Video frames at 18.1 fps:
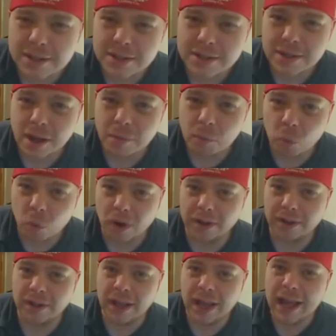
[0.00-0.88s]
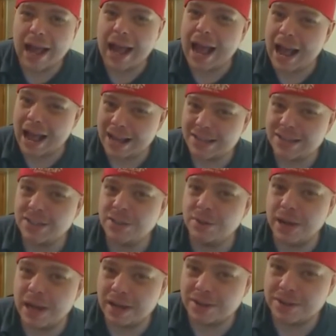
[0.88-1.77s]
Someone has
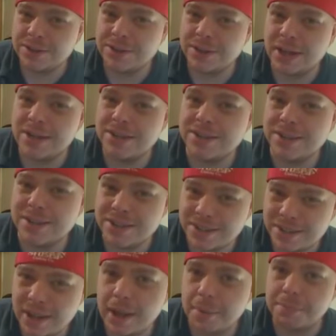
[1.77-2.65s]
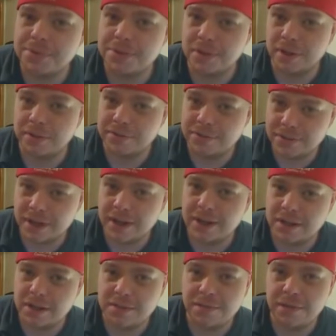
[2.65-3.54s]
to exercise the steps of
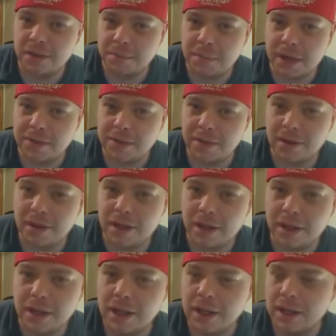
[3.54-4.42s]
scientific method.